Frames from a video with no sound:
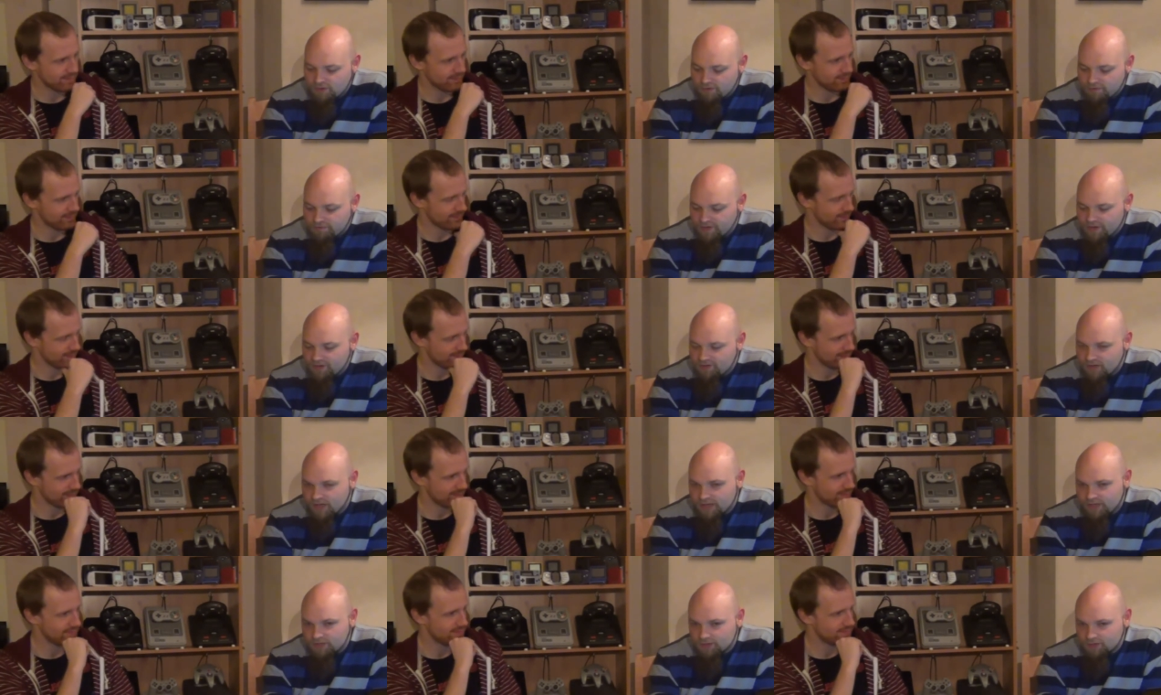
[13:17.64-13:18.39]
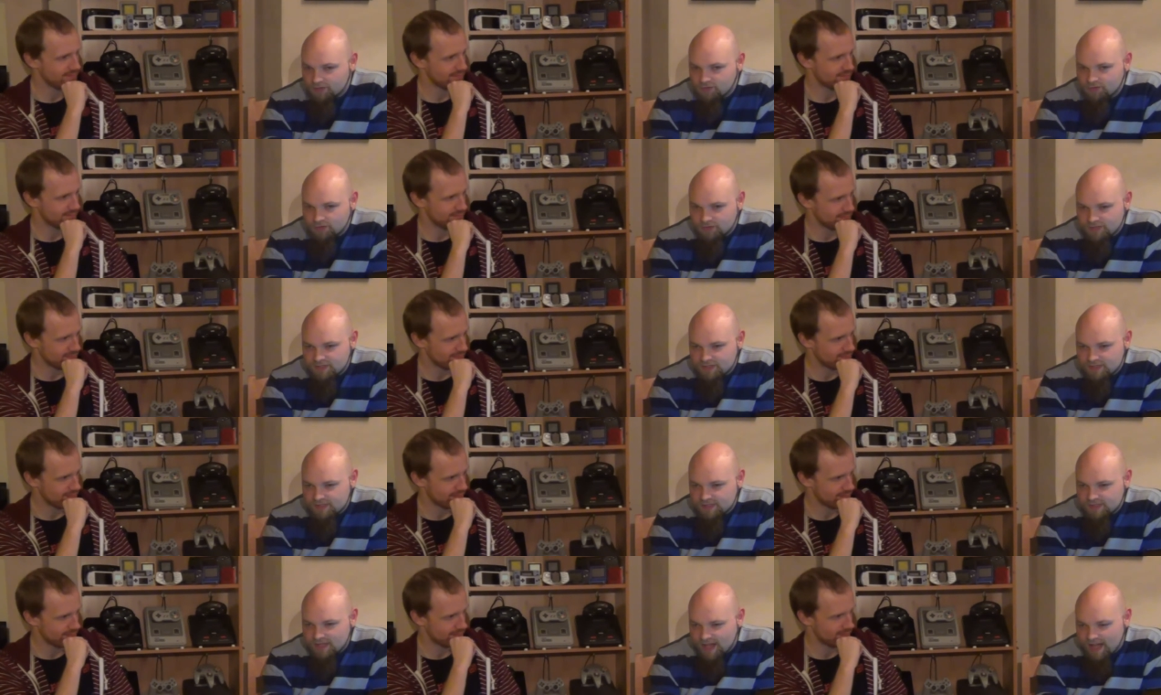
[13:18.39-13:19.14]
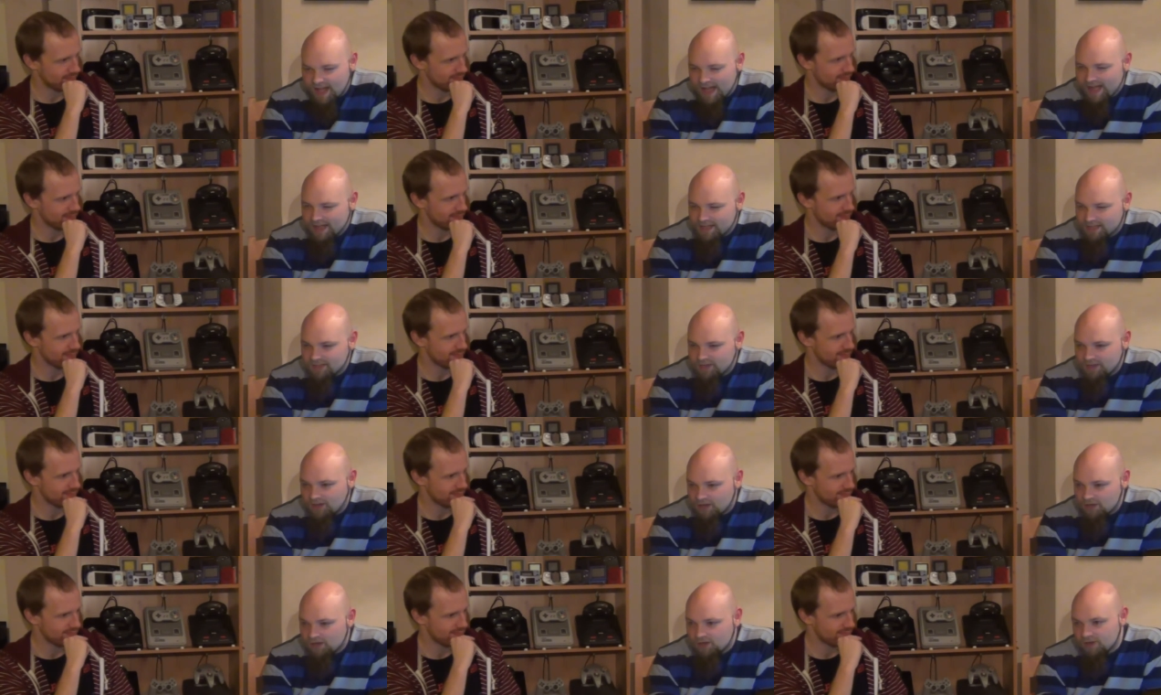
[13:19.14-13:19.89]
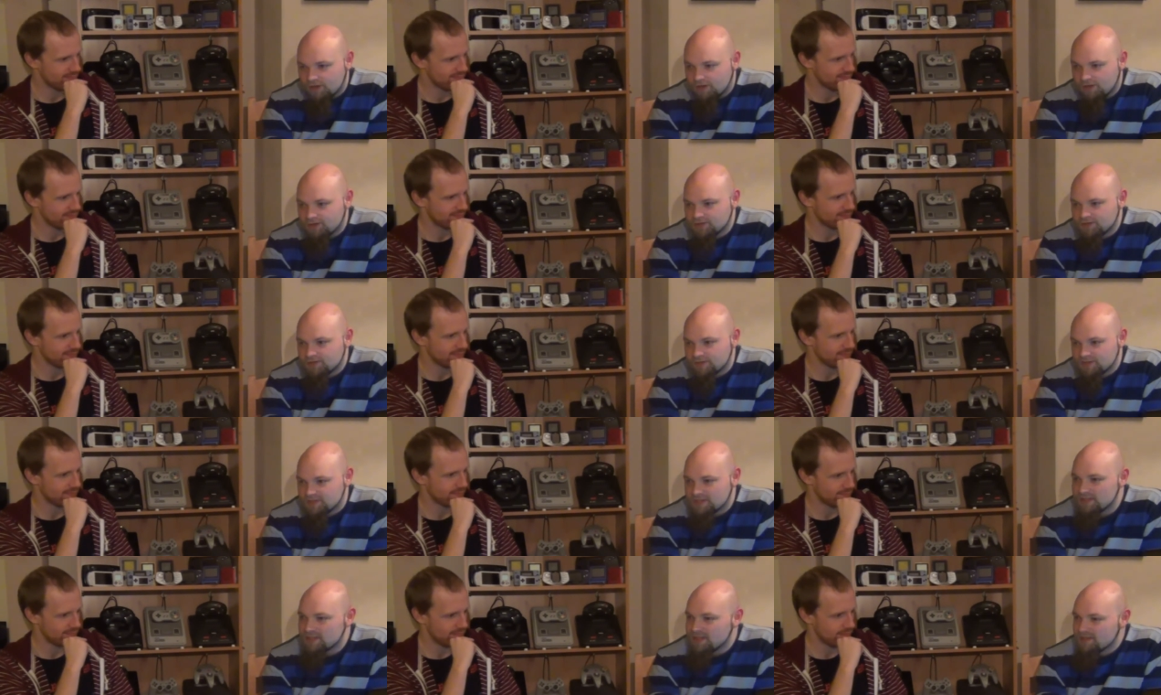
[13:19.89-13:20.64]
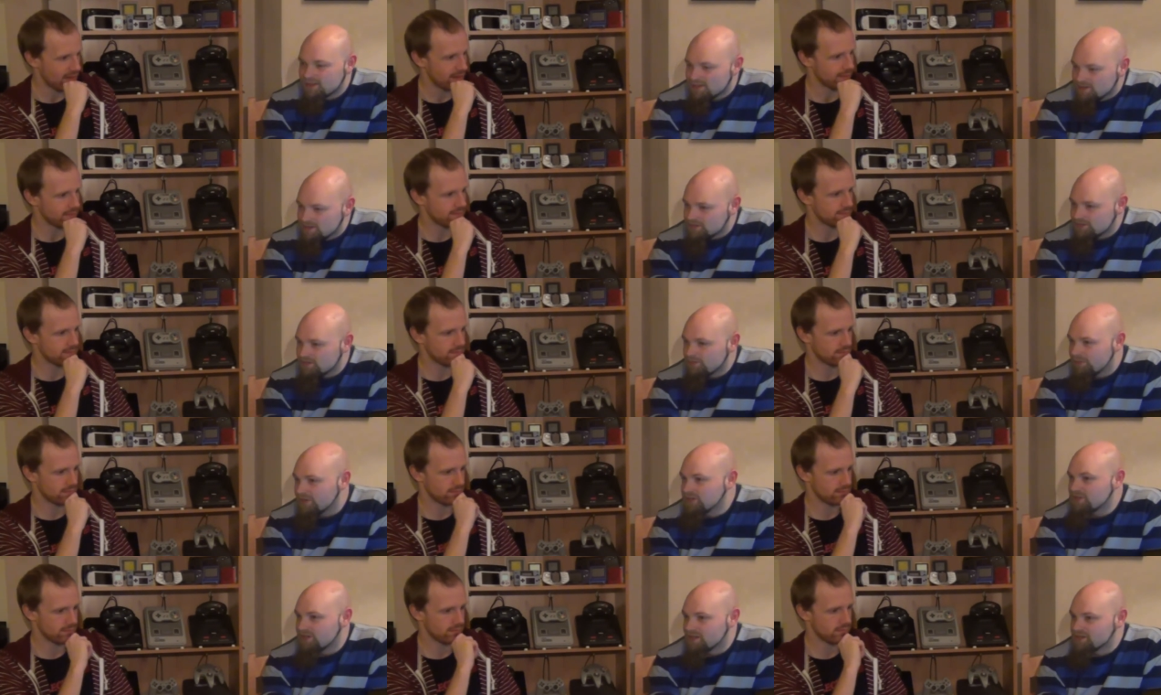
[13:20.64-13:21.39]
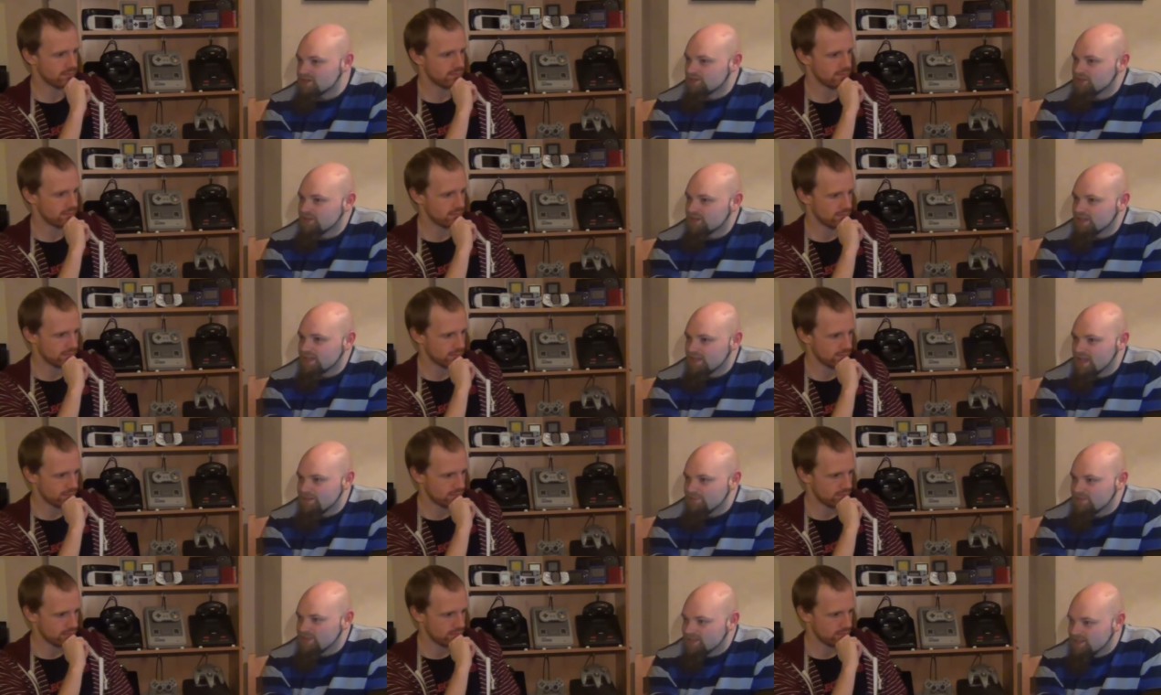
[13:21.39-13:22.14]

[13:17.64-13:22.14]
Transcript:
Speaker 1: you feel like your choices had a lot of consequences. Because yeah. when you actually look at the game, you